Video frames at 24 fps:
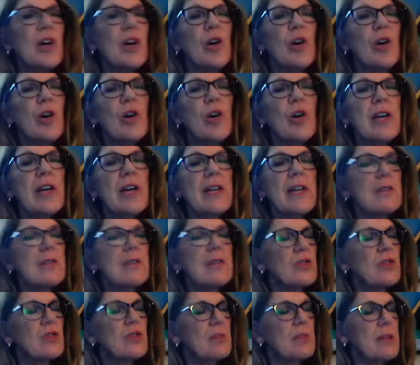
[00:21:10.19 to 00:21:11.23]
hawking
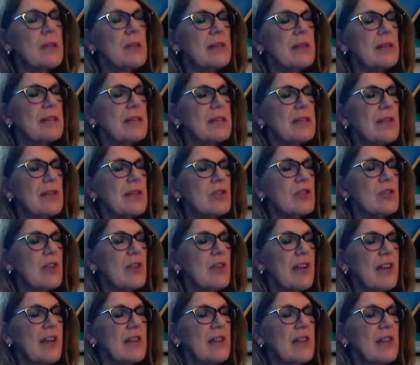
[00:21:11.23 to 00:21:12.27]
strippings and
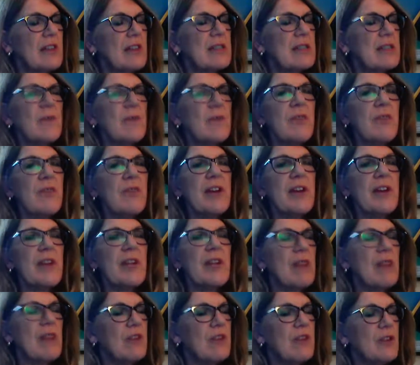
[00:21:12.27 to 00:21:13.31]
drivings, the very
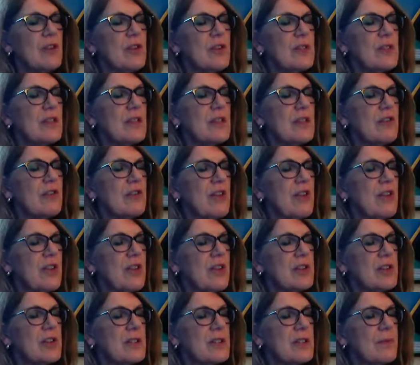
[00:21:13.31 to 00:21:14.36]
refuse of
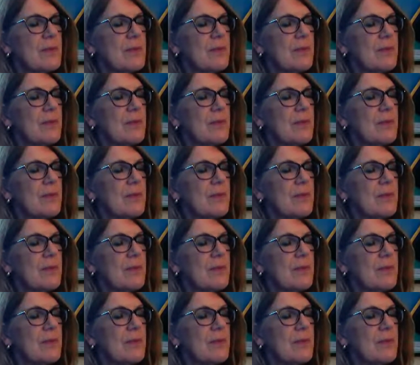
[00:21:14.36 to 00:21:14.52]
feathers.